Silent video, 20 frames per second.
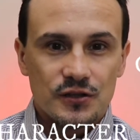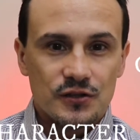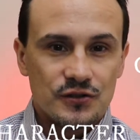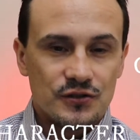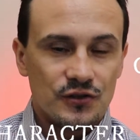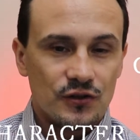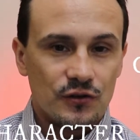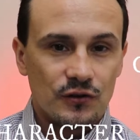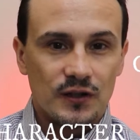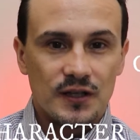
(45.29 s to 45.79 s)

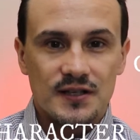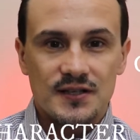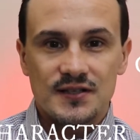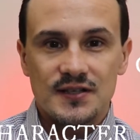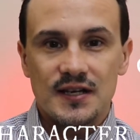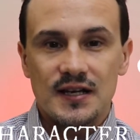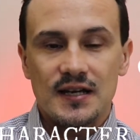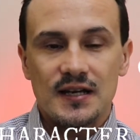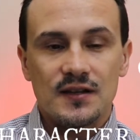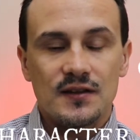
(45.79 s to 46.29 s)
So let's
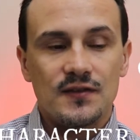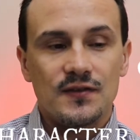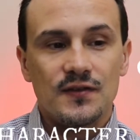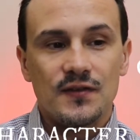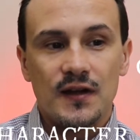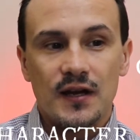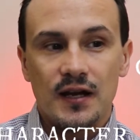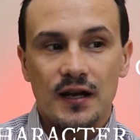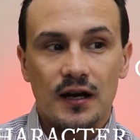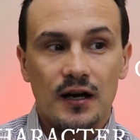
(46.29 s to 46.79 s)
say
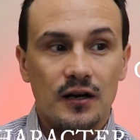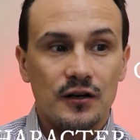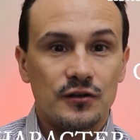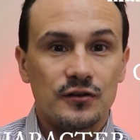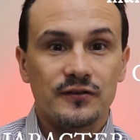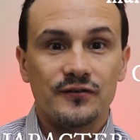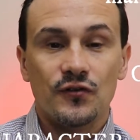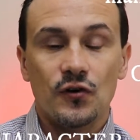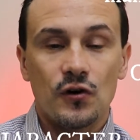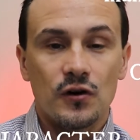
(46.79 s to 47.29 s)
they are
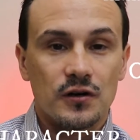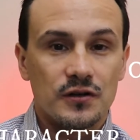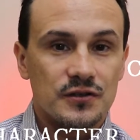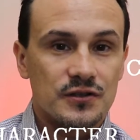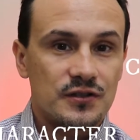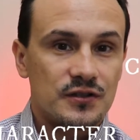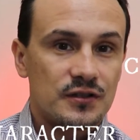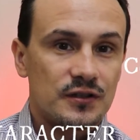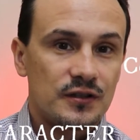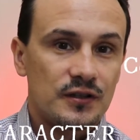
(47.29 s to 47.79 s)

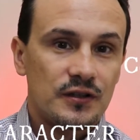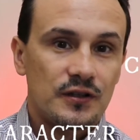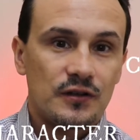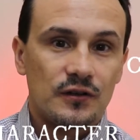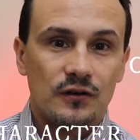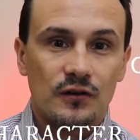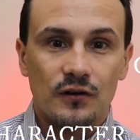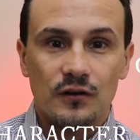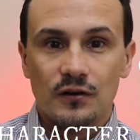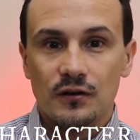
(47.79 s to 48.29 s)
divorced,
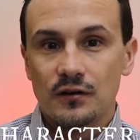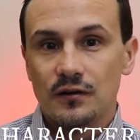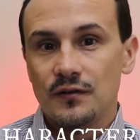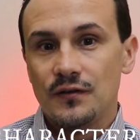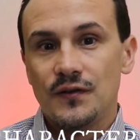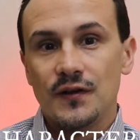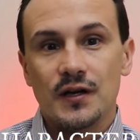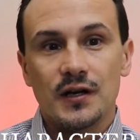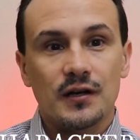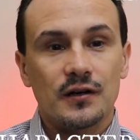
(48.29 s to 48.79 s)
or
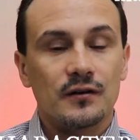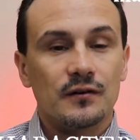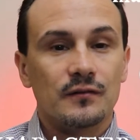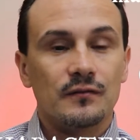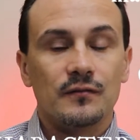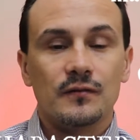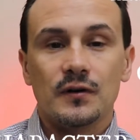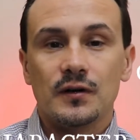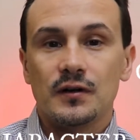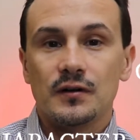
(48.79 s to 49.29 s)

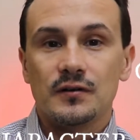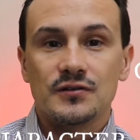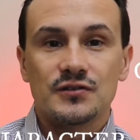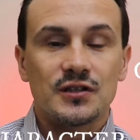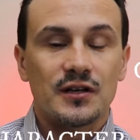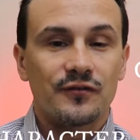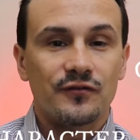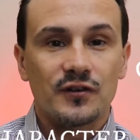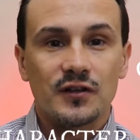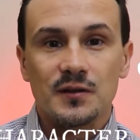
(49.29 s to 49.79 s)
they're
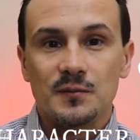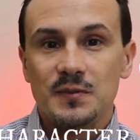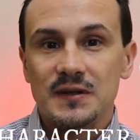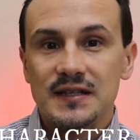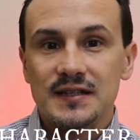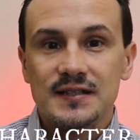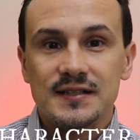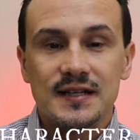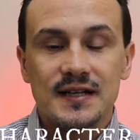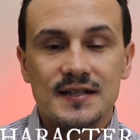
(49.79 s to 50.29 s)
suffering
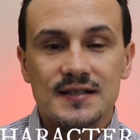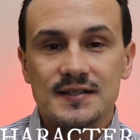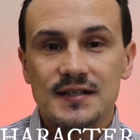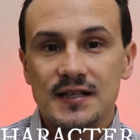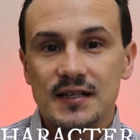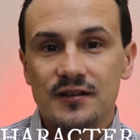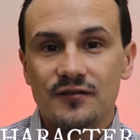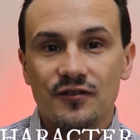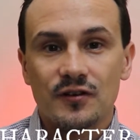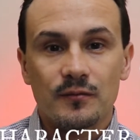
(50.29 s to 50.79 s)

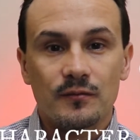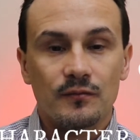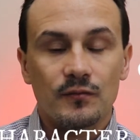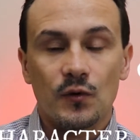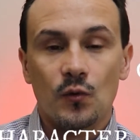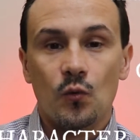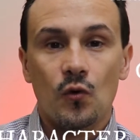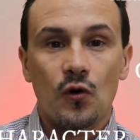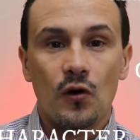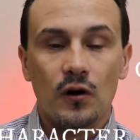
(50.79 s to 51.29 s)
PTSD from
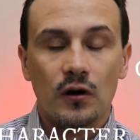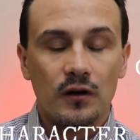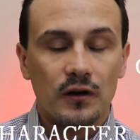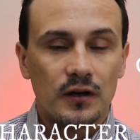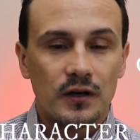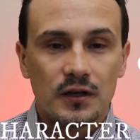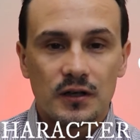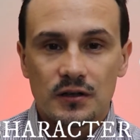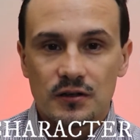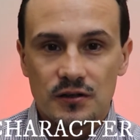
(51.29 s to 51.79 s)
the
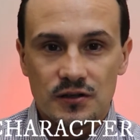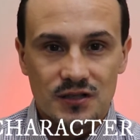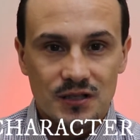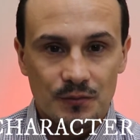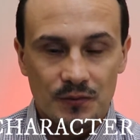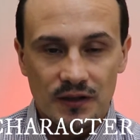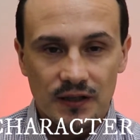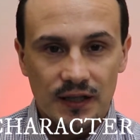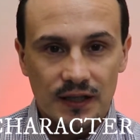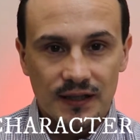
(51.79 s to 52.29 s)
war, or
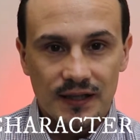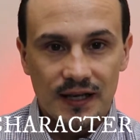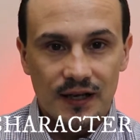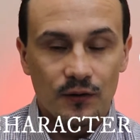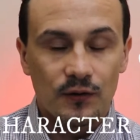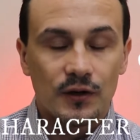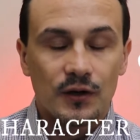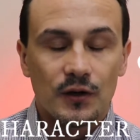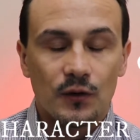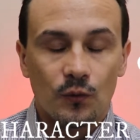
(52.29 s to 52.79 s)
something like
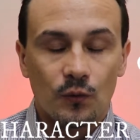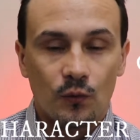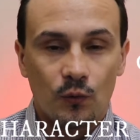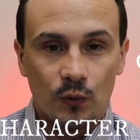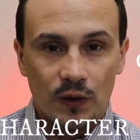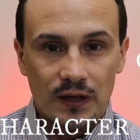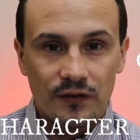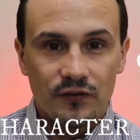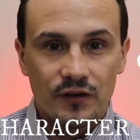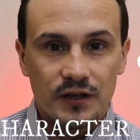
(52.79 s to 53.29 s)
that.
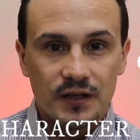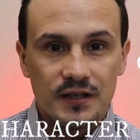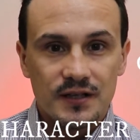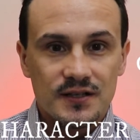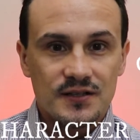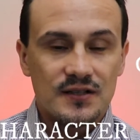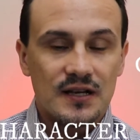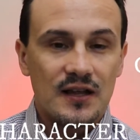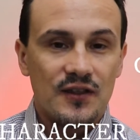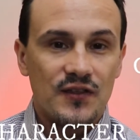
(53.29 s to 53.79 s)
Whatever it
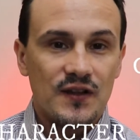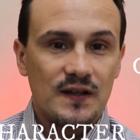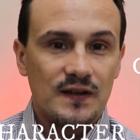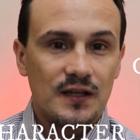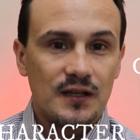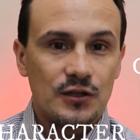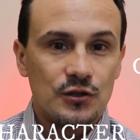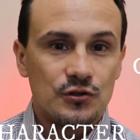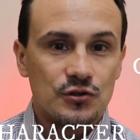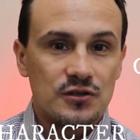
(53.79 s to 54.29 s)
is, I think
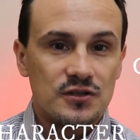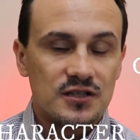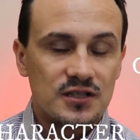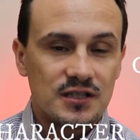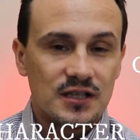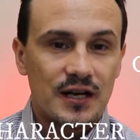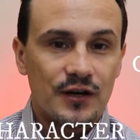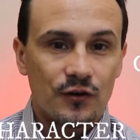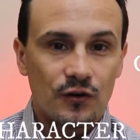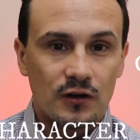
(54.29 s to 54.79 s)
that you should
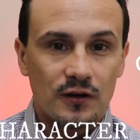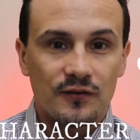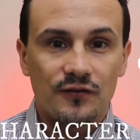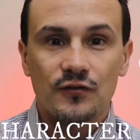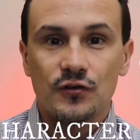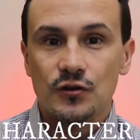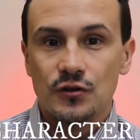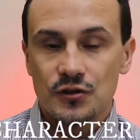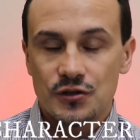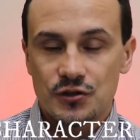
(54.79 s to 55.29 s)
start
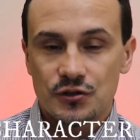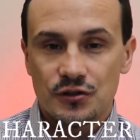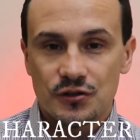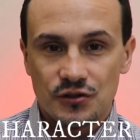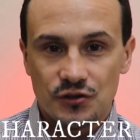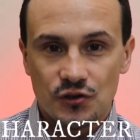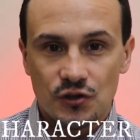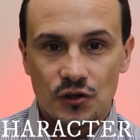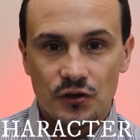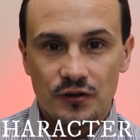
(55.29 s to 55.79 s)
off your short
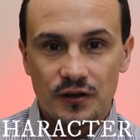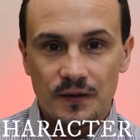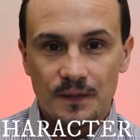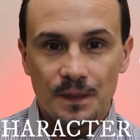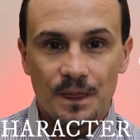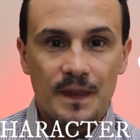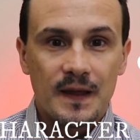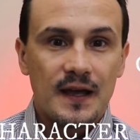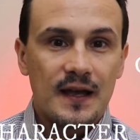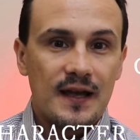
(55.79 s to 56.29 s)
story
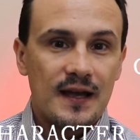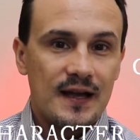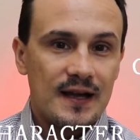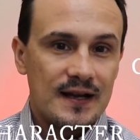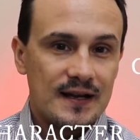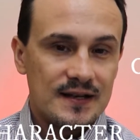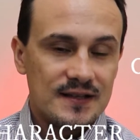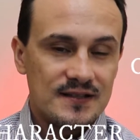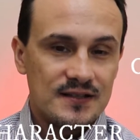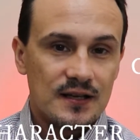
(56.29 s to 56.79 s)

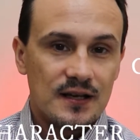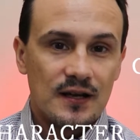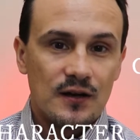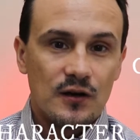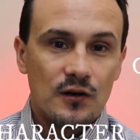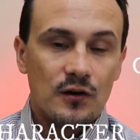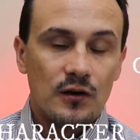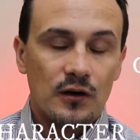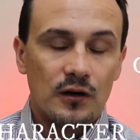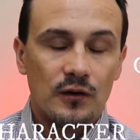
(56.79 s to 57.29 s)
as
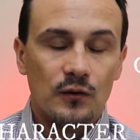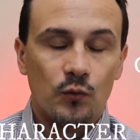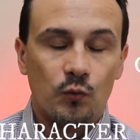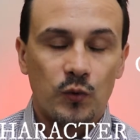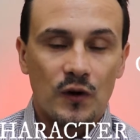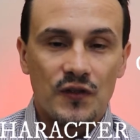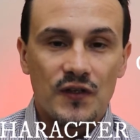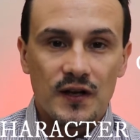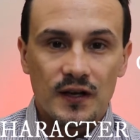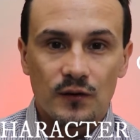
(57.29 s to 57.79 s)

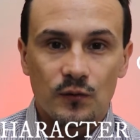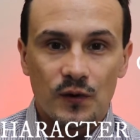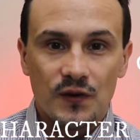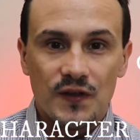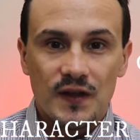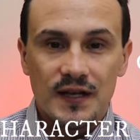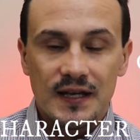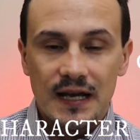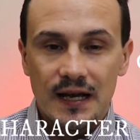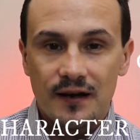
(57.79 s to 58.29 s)
with
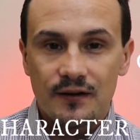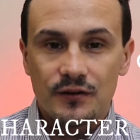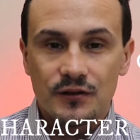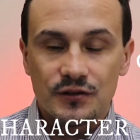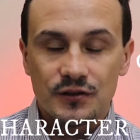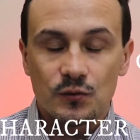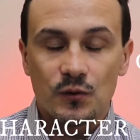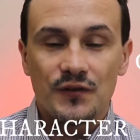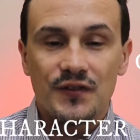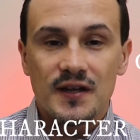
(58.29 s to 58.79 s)
a
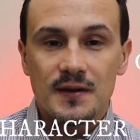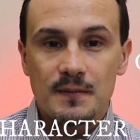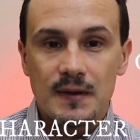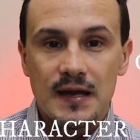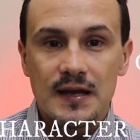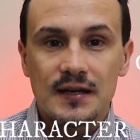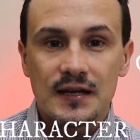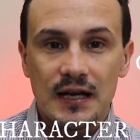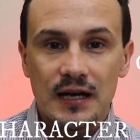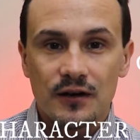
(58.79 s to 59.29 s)
character, with a
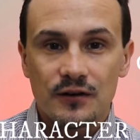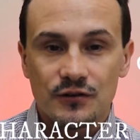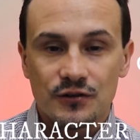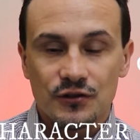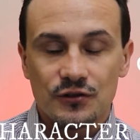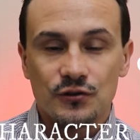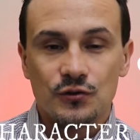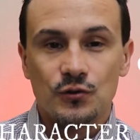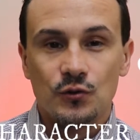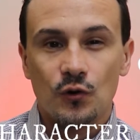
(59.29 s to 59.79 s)
main
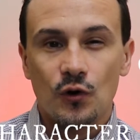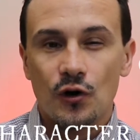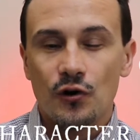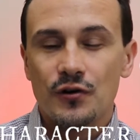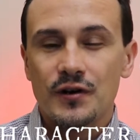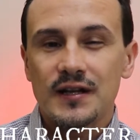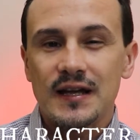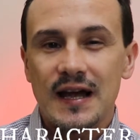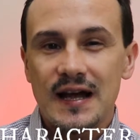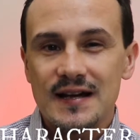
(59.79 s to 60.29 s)
character who
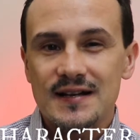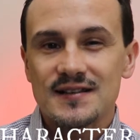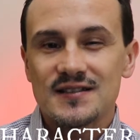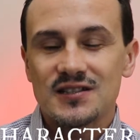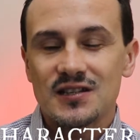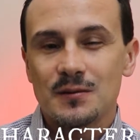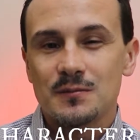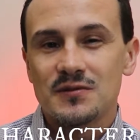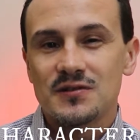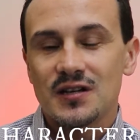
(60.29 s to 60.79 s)
already has
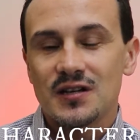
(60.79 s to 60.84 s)
some